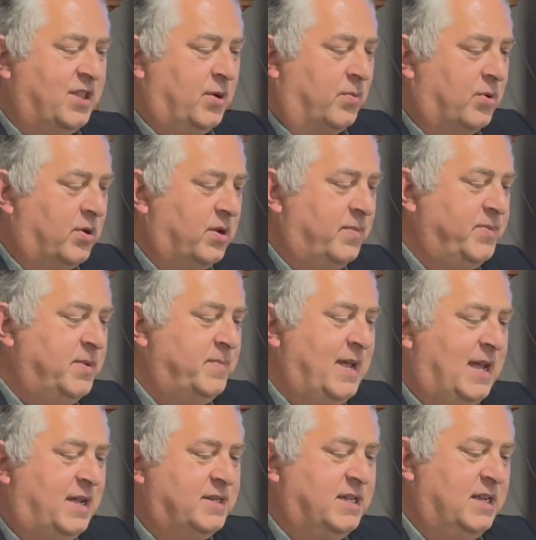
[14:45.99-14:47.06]
the world of
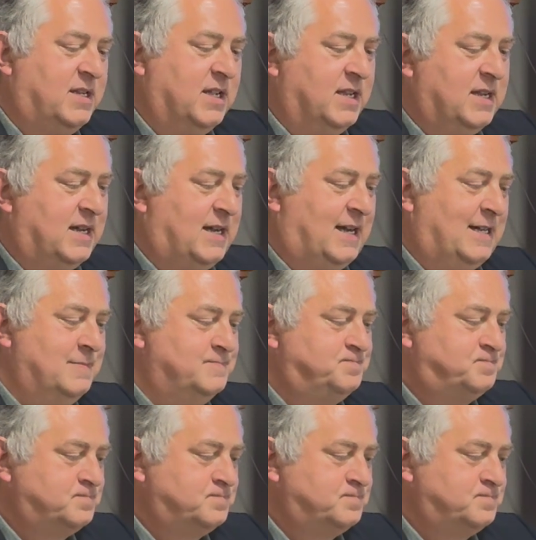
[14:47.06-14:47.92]
humanity to God.